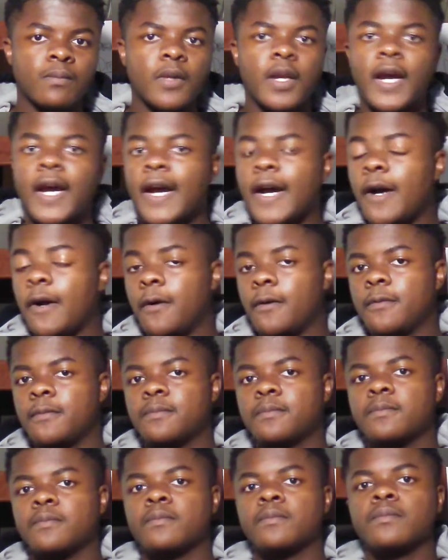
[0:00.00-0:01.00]
How?
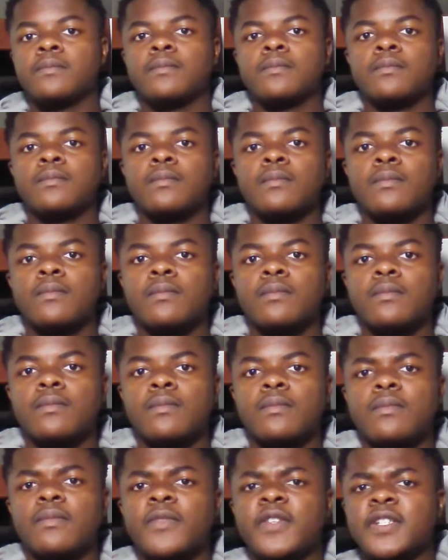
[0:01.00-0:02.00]

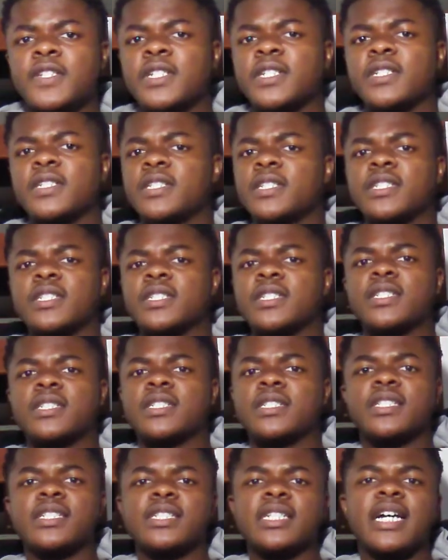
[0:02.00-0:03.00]
This,
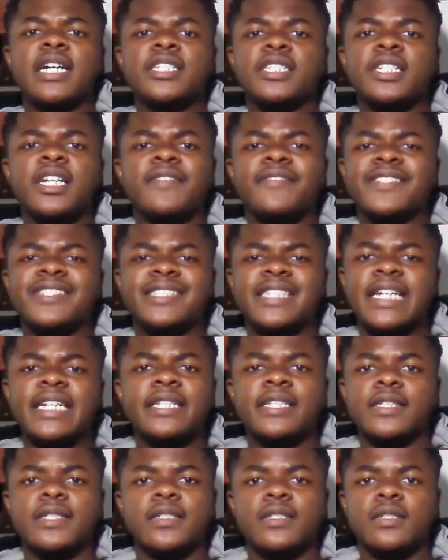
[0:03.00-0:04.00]
I shouldn't have to say
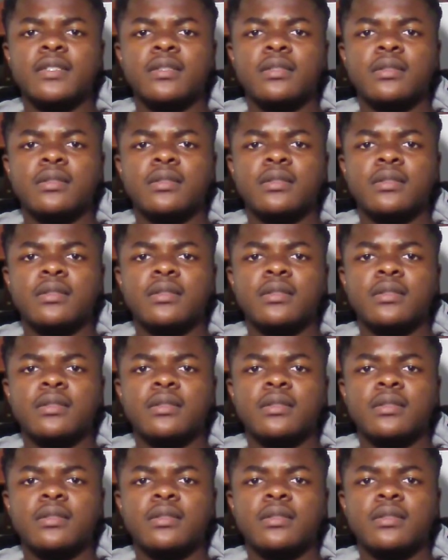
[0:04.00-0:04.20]
this.